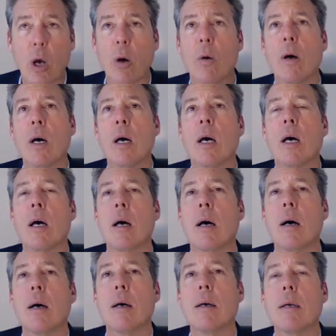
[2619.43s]
So
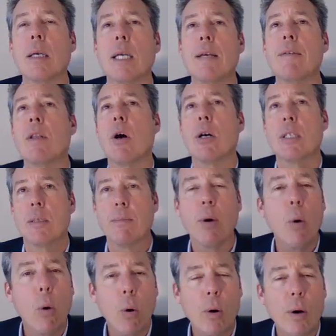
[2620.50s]
even though
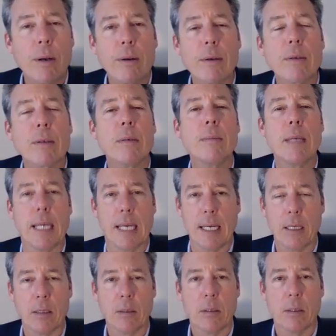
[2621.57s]
it's abhorrent to
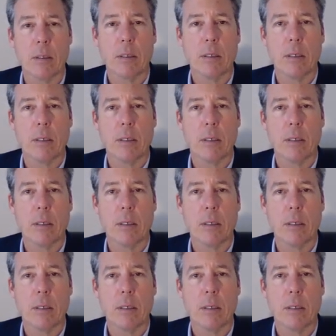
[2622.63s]
me,